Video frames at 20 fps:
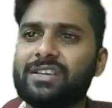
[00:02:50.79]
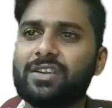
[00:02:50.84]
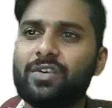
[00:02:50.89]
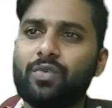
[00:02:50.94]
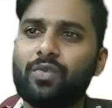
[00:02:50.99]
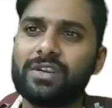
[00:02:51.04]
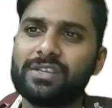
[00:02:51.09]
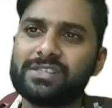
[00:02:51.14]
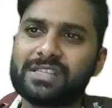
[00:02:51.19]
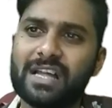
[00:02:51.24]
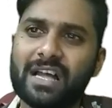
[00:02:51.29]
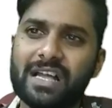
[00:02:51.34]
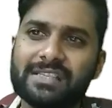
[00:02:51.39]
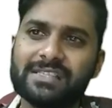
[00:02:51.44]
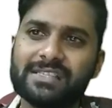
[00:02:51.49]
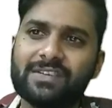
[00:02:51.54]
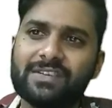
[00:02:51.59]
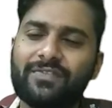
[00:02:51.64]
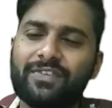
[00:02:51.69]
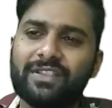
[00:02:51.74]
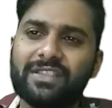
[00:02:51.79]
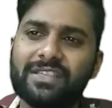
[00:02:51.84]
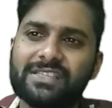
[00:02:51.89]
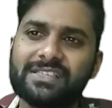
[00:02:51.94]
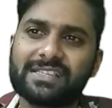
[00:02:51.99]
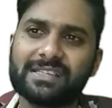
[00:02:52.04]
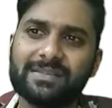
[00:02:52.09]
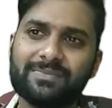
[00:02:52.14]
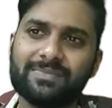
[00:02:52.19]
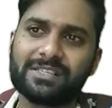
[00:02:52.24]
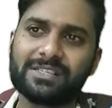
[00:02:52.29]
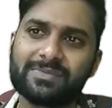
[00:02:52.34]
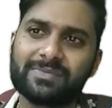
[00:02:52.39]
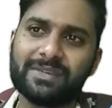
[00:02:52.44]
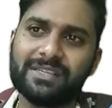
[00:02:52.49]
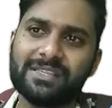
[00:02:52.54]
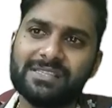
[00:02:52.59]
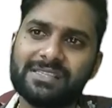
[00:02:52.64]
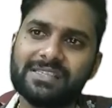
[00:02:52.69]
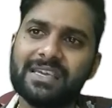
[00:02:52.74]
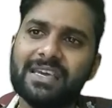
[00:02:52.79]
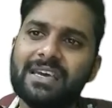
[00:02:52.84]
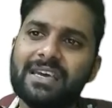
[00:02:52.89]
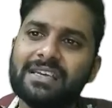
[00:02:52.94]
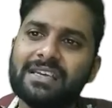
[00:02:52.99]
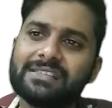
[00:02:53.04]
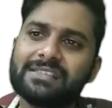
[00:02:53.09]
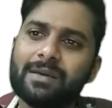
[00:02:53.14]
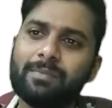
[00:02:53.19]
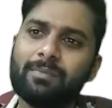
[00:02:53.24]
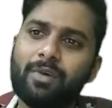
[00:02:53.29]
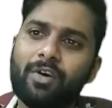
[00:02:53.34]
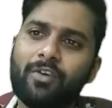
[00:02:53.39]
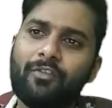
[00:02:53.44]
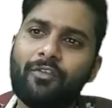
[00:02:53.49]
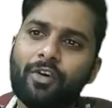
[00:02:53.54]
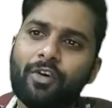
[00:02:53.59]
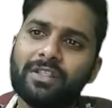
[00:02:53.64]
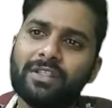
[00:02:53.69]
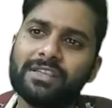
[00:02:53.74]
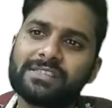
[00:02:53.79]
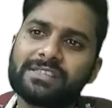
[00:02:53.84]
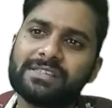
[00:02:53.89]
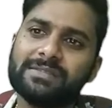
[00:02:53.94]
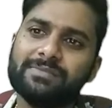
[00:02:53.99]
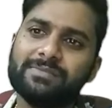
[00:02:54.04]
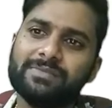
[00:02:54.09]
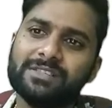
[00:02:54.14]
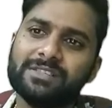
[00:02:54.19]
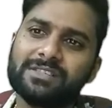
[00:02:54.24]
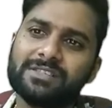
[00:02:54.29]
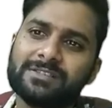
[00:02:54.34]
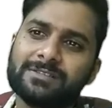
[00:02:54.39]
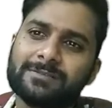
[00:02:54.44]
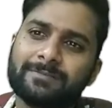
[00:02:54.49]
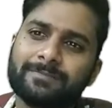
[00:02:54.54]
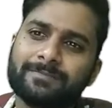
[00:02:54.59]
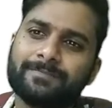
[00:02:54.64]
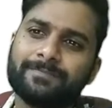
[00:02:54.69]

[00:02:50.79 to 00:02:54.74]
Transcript: Now what is the answer for these numbers means sum of all these numbers